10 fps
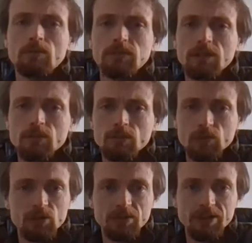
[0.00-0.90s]
But you am
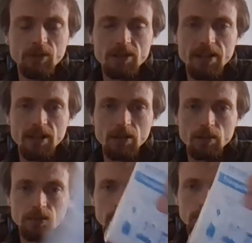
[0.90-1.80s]
just see when I take
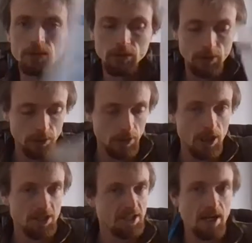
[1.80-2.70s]
out.
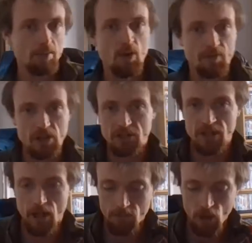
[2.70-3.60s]
As I said, I'm not first
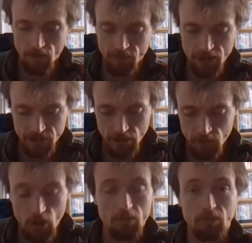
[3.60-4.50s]
aid I'm not a first I'm
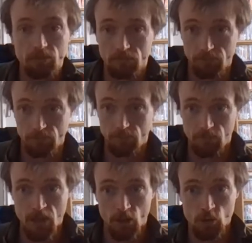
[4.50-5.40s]
not
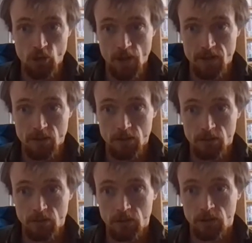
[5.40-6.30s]
medical trained.
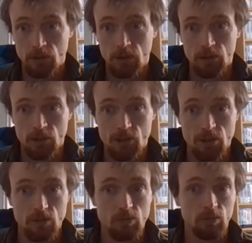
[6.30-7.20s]

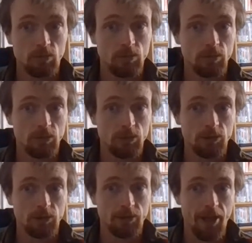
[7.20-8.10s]
So
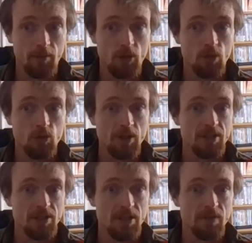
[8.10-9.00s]
get your medical trained
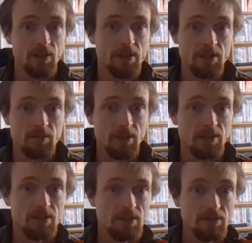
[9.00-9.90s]
yourself guys
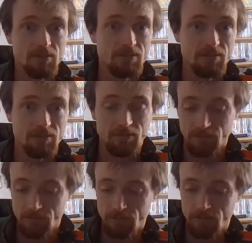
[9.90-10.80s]
because
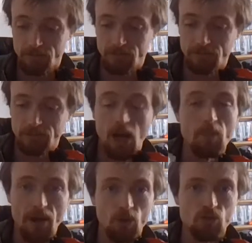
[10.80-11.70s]
I'm
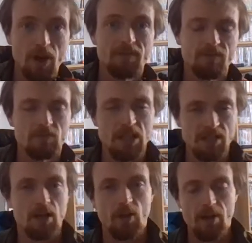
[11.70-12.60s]
medical trained for
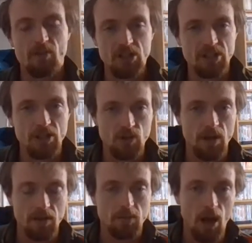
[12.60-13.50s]
myself, I am first aid
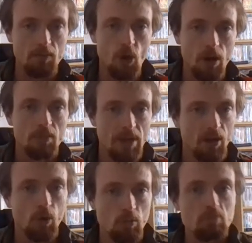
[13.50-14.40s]
trained, but I'm not a
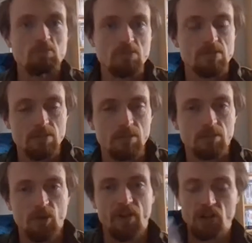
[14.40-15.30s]
medical
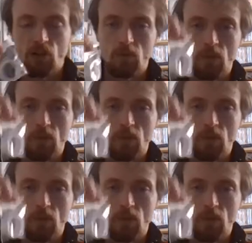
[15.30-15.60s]
professional.